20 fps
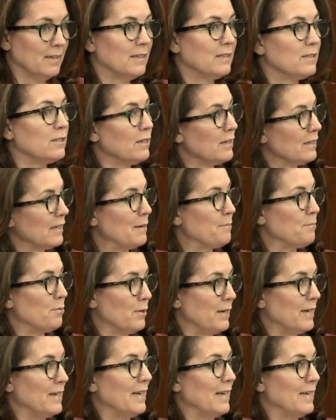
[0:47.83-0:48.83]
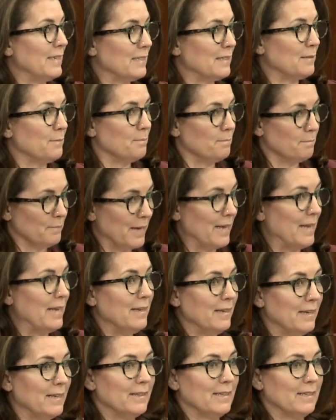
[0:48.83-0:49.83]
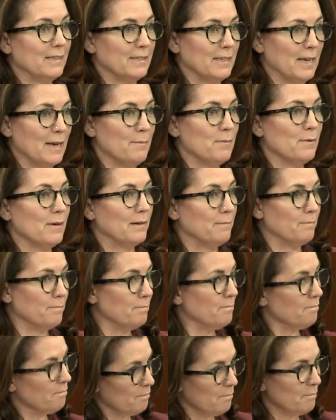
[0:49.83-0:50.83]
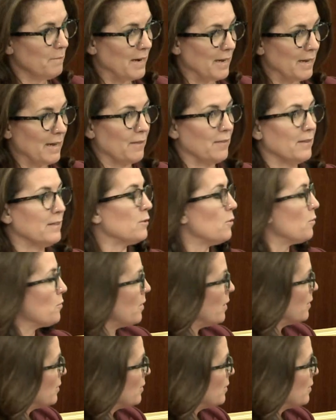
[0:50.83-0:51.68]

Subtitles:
Certainly predates me in this chamber and many others, although